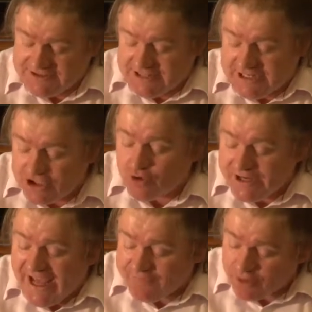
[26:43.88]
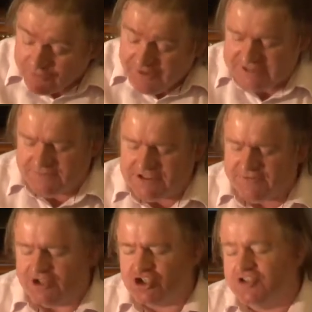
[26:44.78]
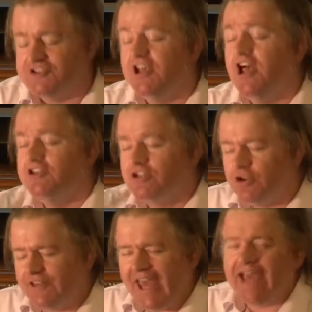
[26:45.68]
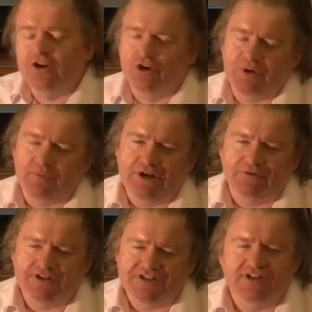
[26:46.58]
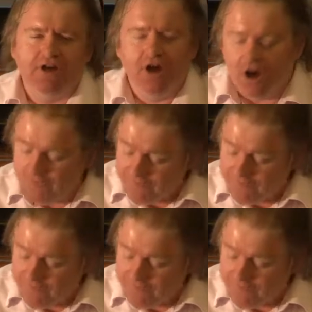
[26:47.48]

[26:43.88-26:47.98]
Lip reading: data you already have on effective interventions to look at the economic benefits of